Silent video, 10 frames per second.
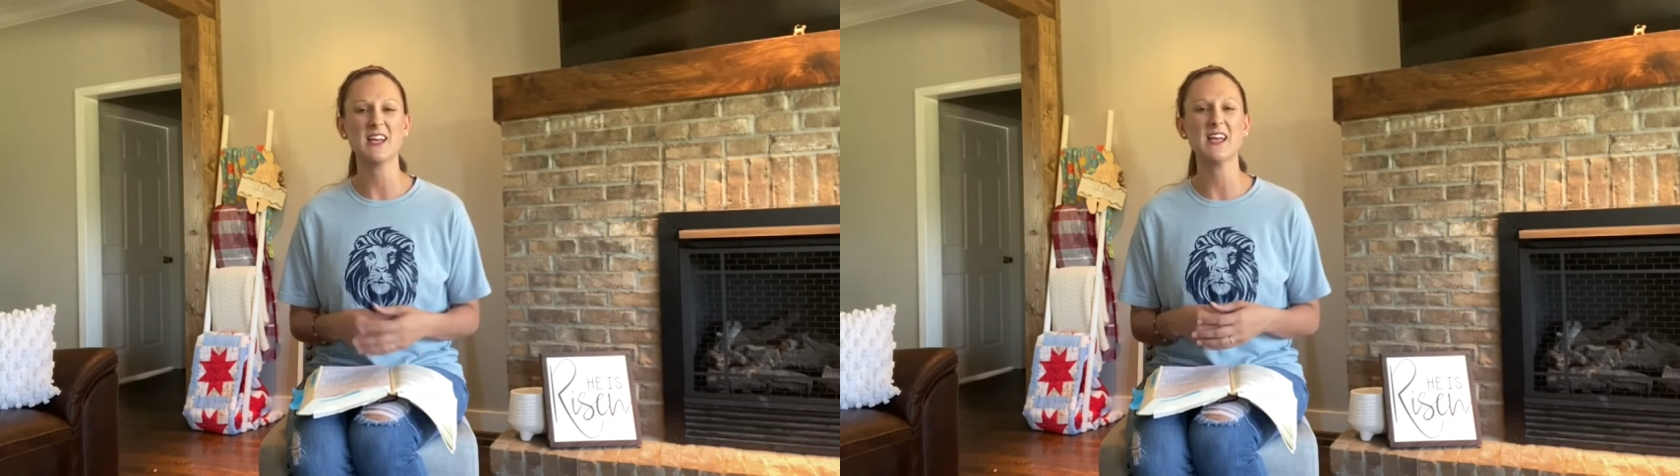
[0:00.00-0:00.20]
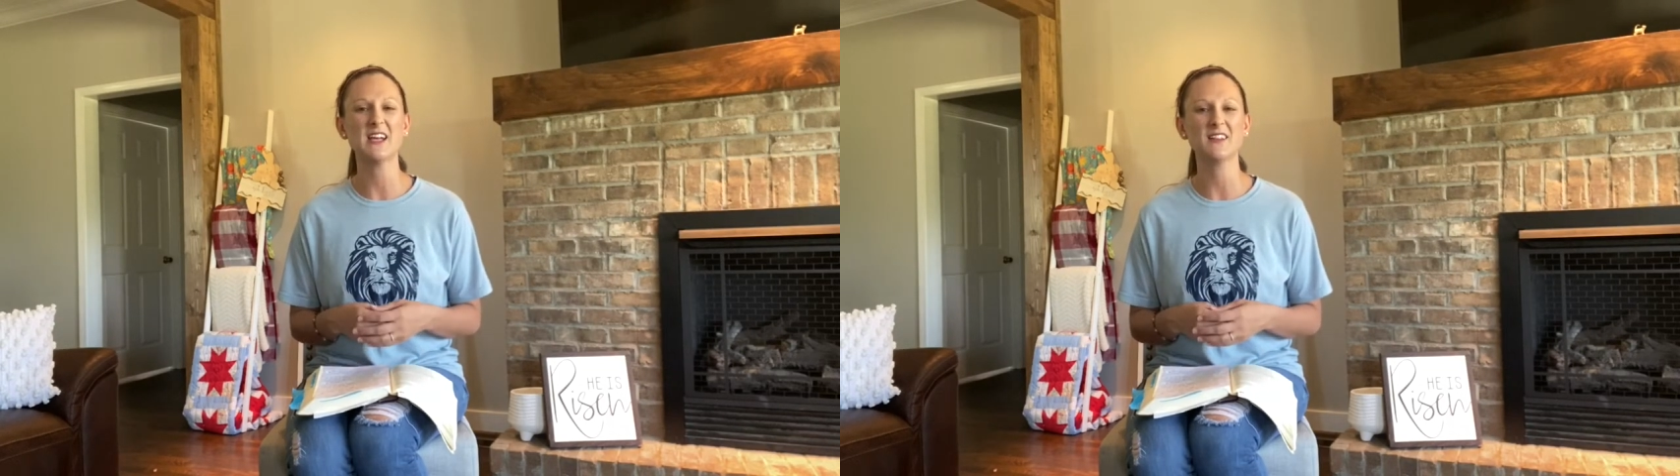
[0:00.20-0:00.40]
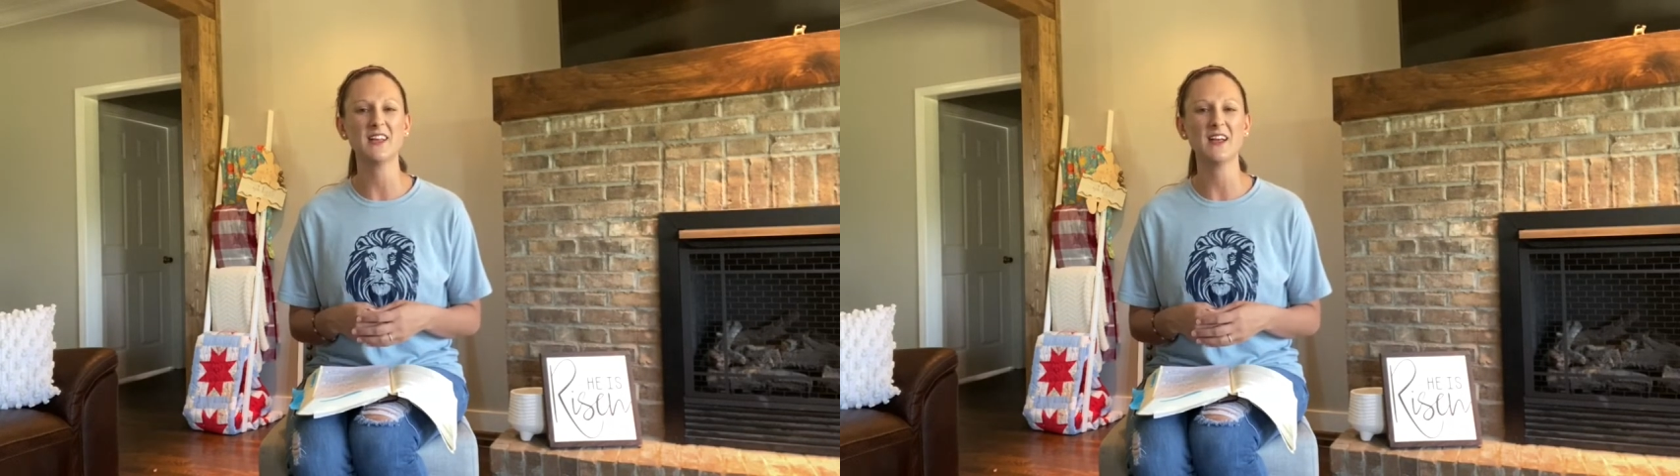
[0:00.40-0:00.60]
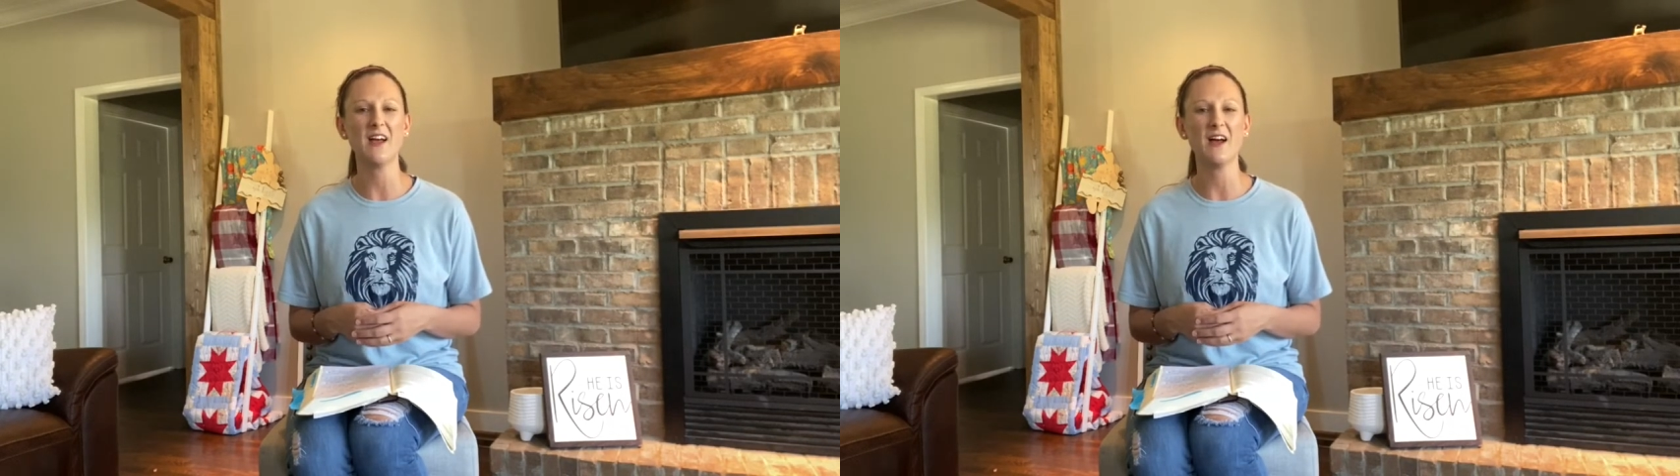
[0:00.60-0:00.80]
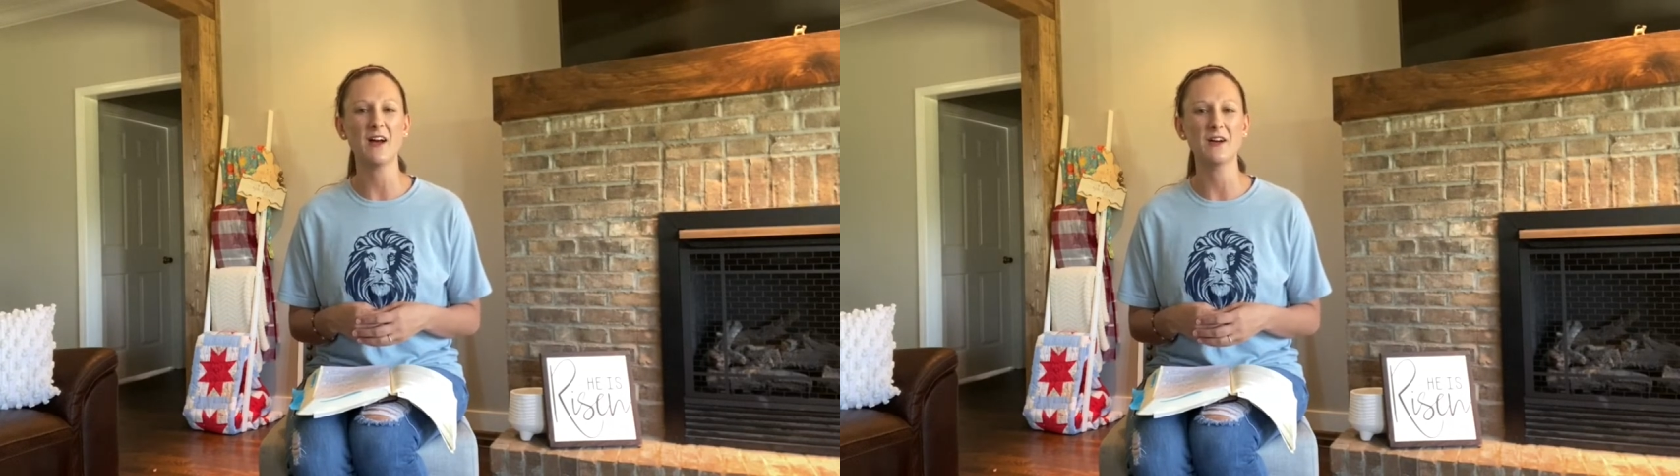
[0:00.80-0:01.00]
the healing
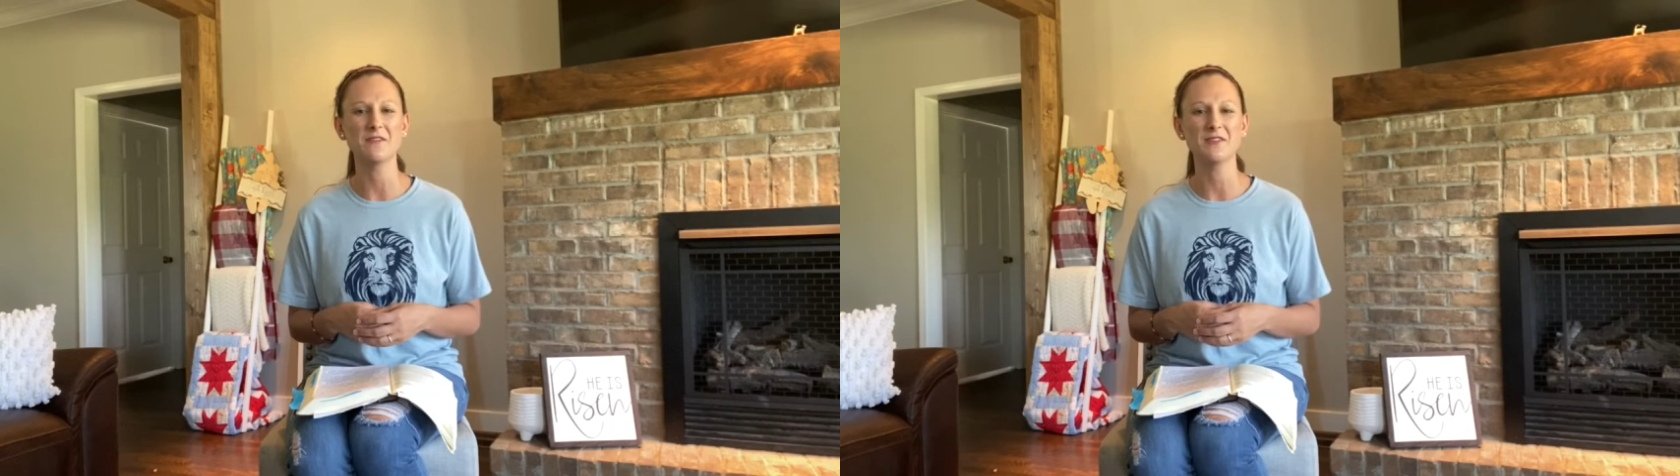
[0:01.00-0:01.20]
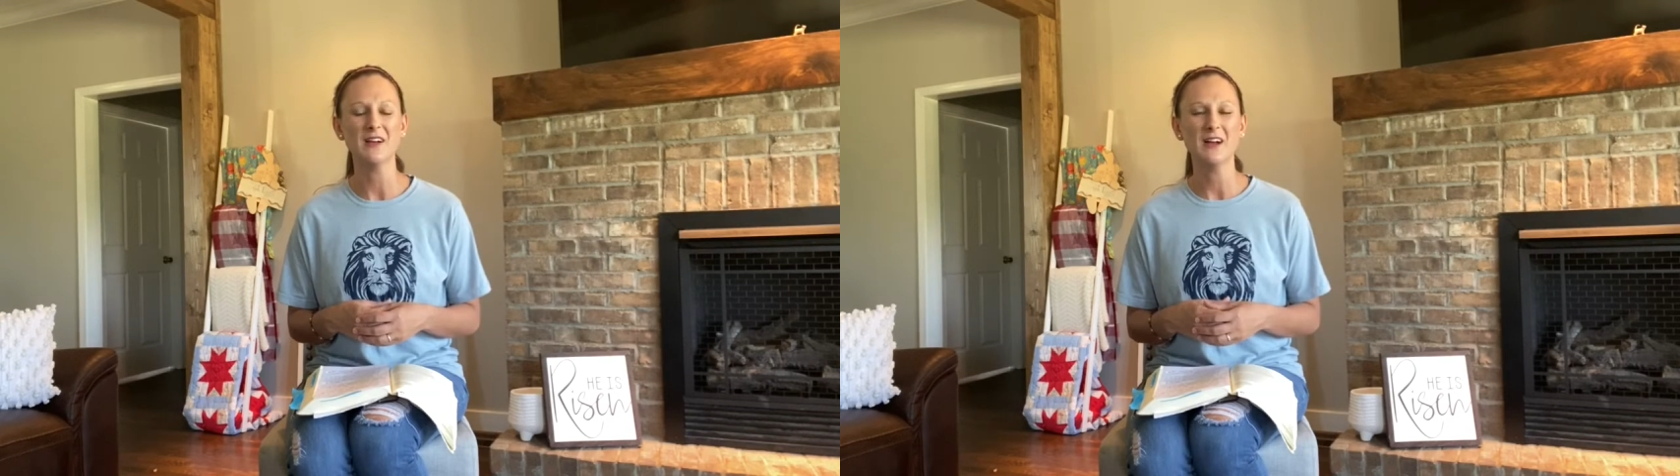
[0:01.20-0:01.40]
of